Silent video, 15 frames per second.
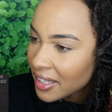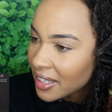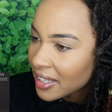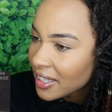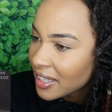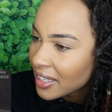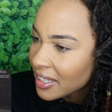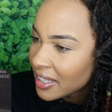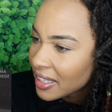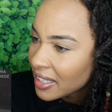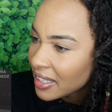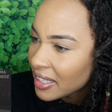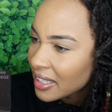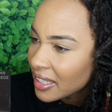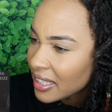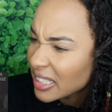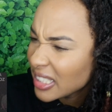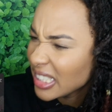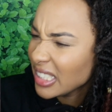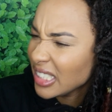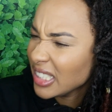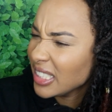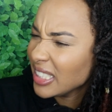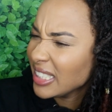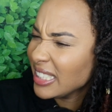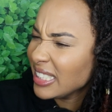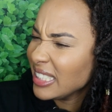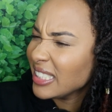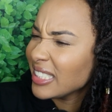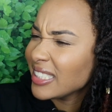
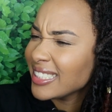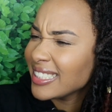[no speech]